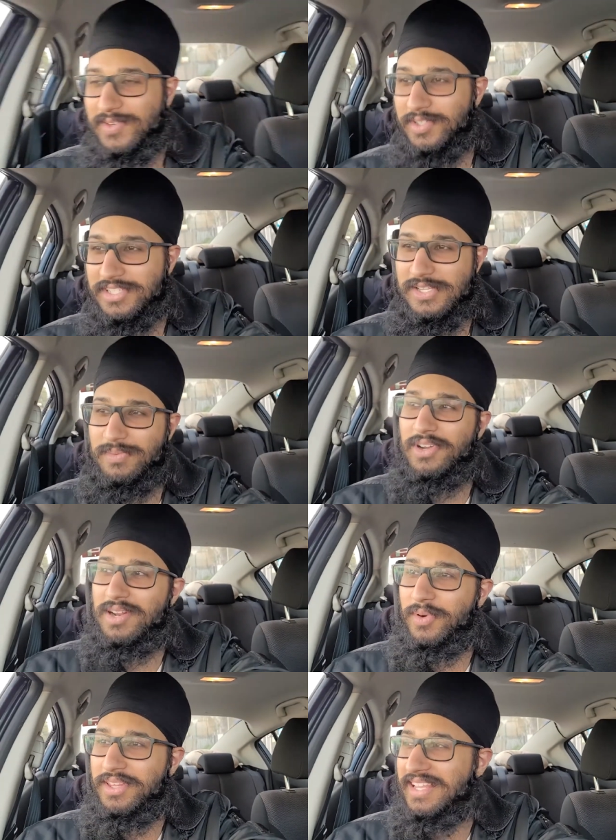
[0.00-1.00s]
crossing, so I'm not
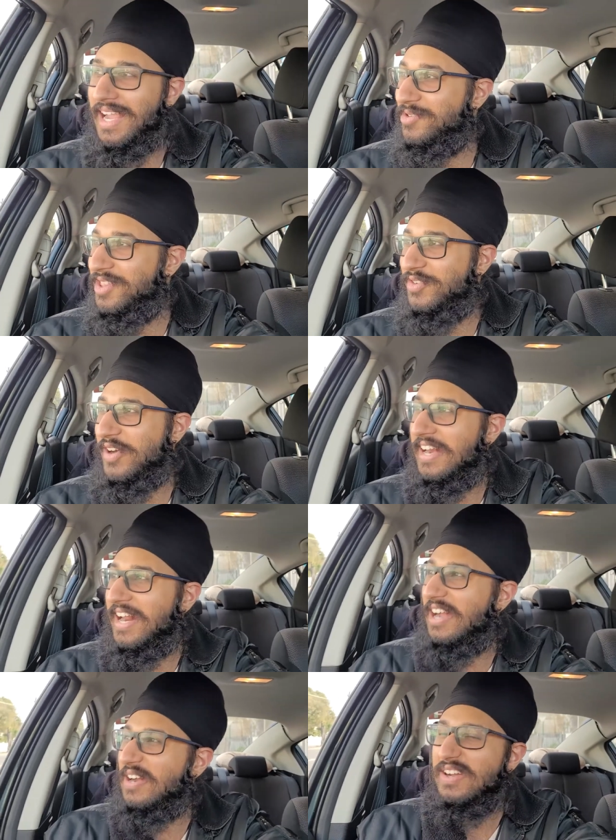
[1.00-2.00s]
gonna point the camera there right
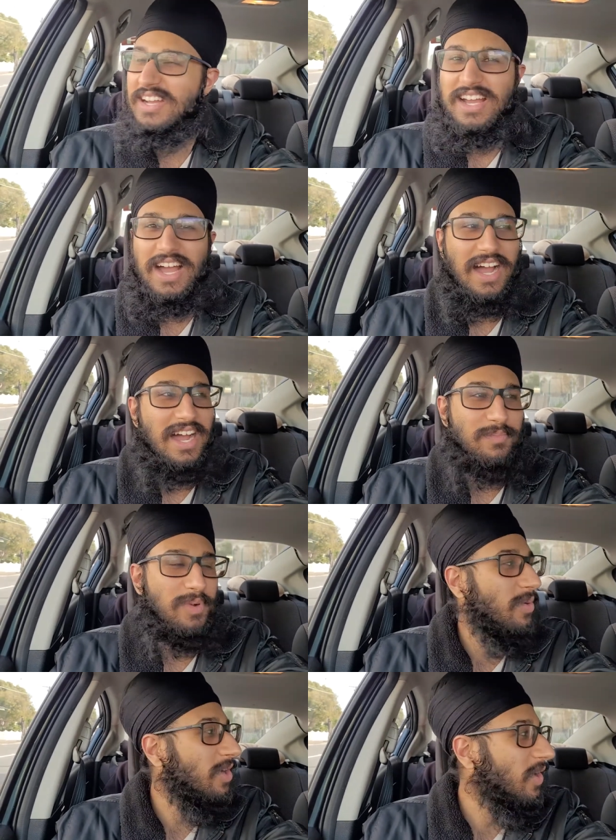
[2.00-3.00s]
now.
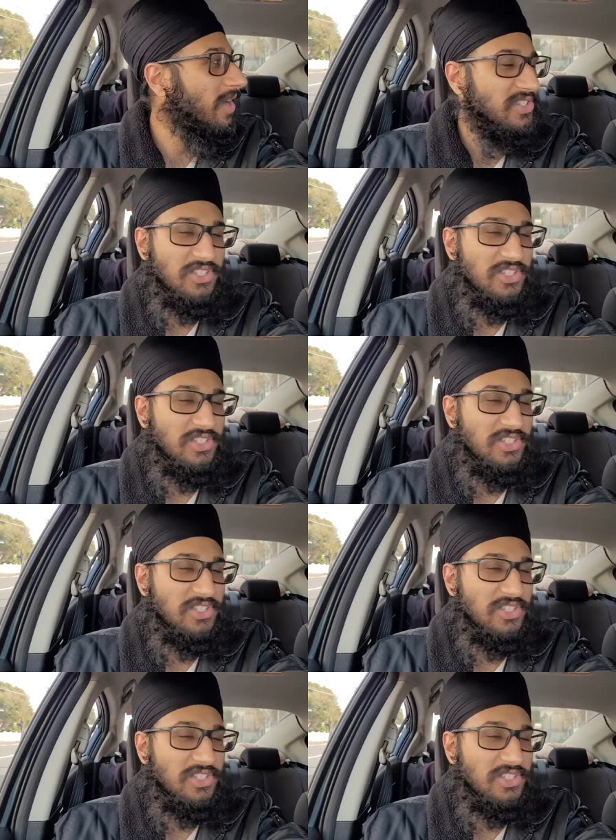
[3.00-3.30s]
But we're going